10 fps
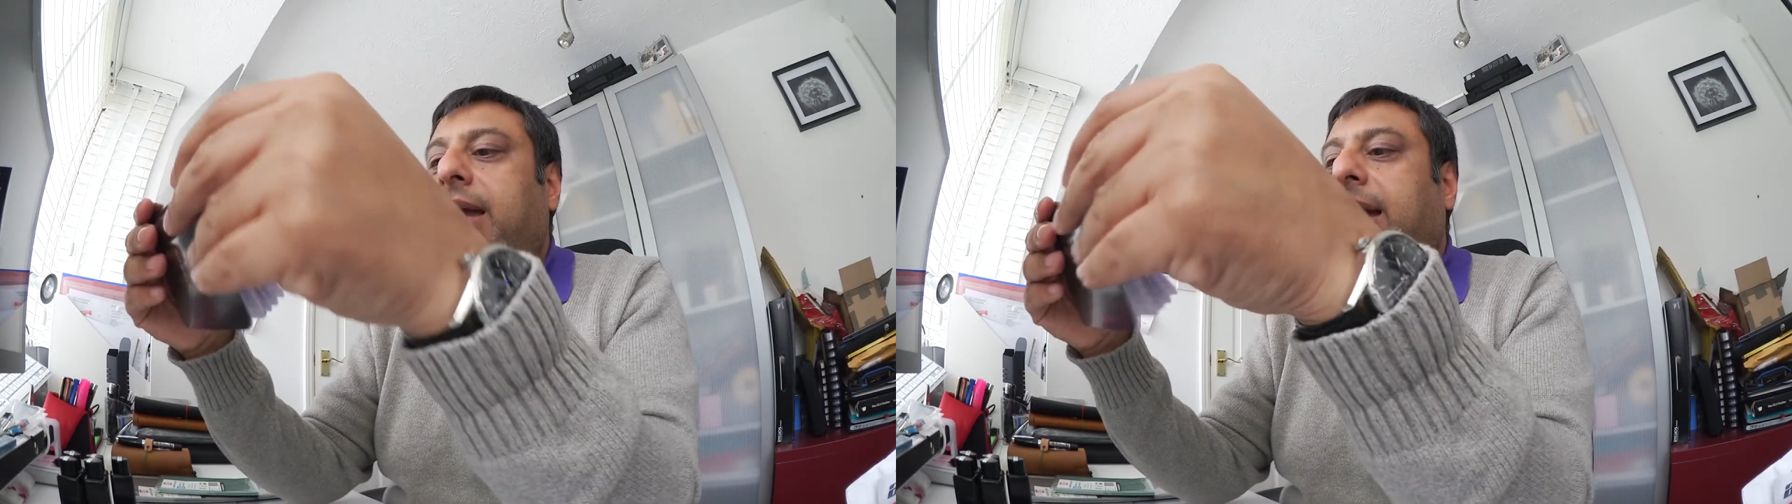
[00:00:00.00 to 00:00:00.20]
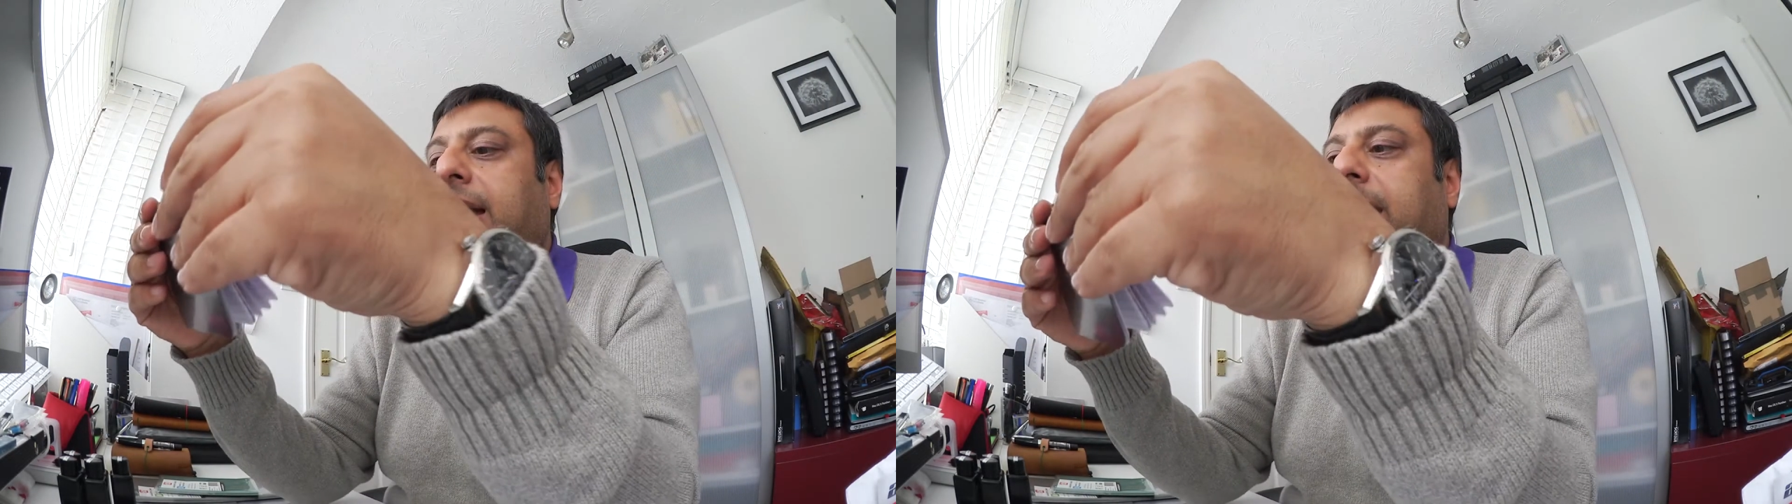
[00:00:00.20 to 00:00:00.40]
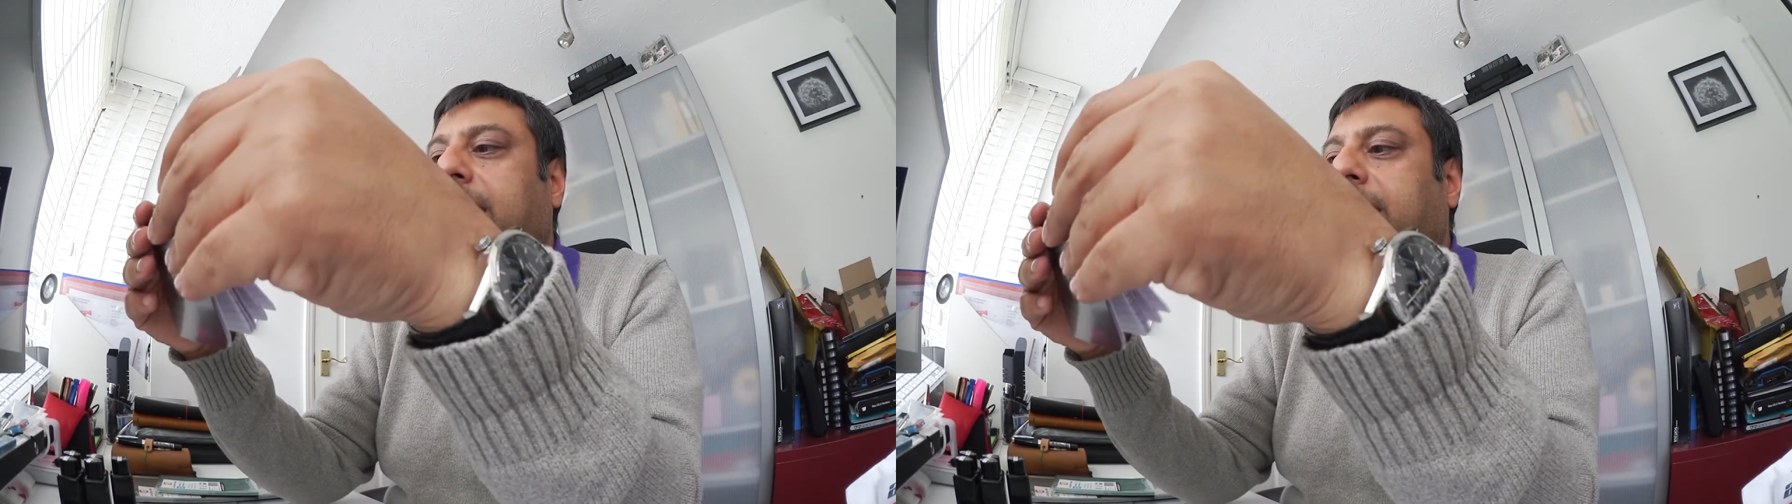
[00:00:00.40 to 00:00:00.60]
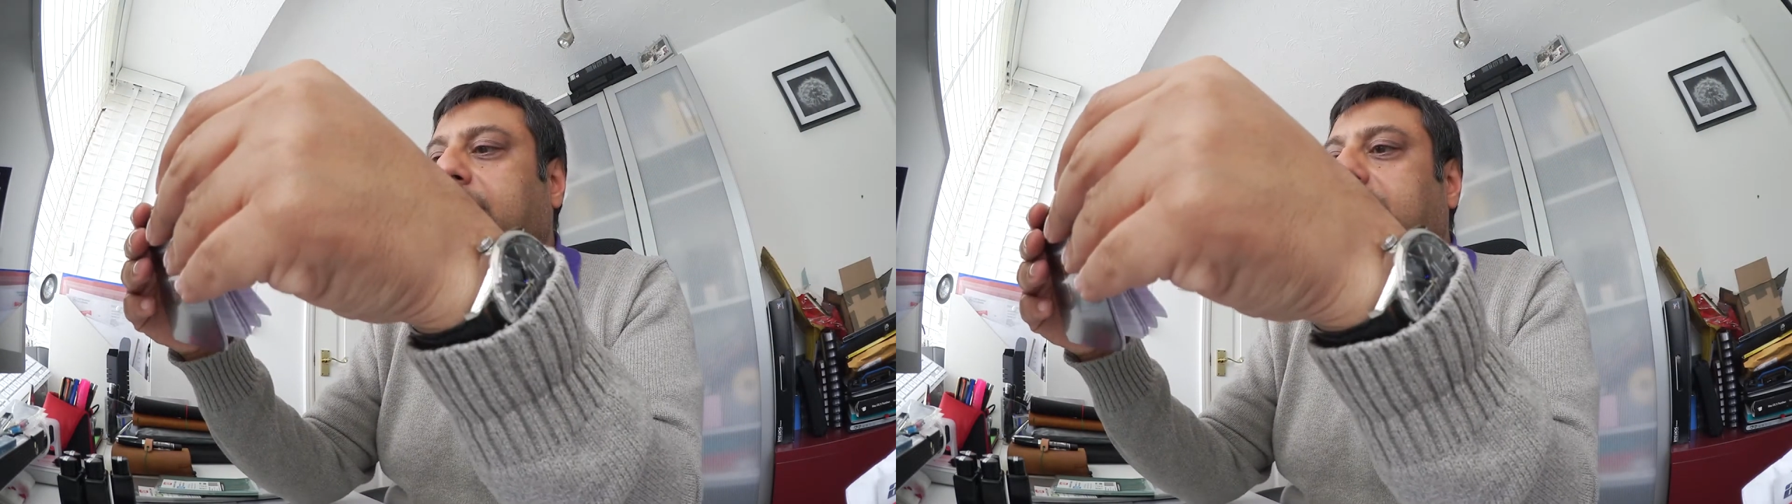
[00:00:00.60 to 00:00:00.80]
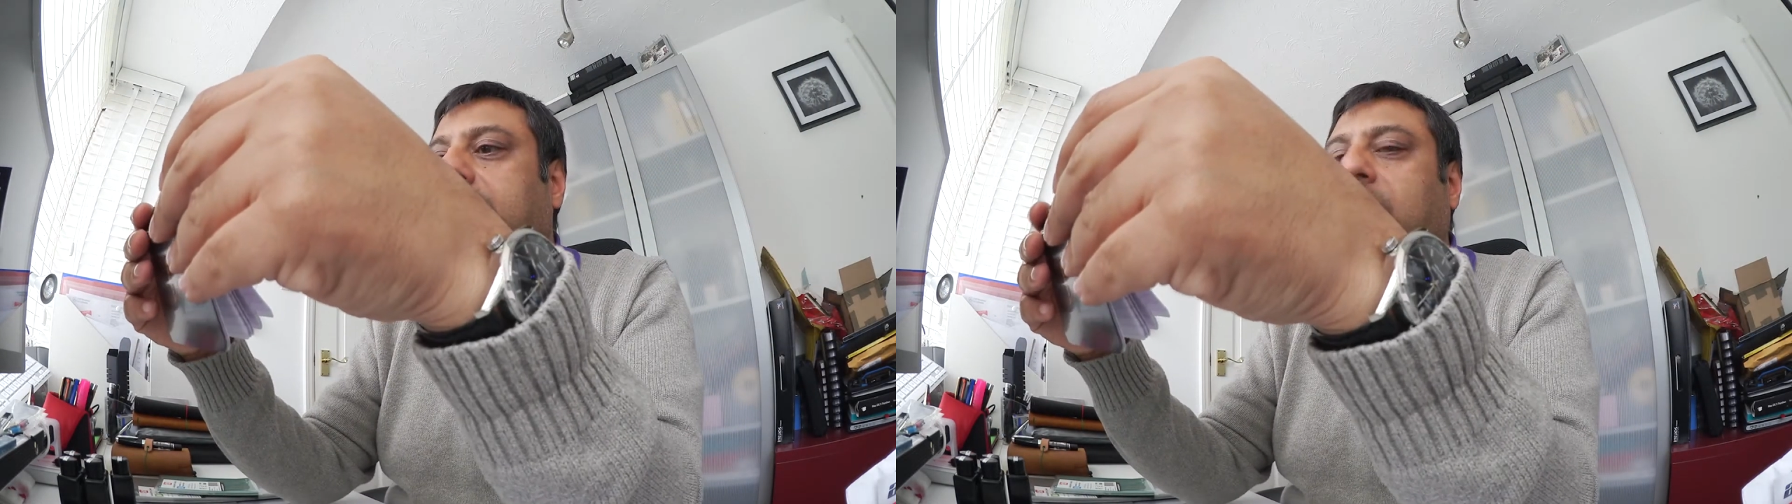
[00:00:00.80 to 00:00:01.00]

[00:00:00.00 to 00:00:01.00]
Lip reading: And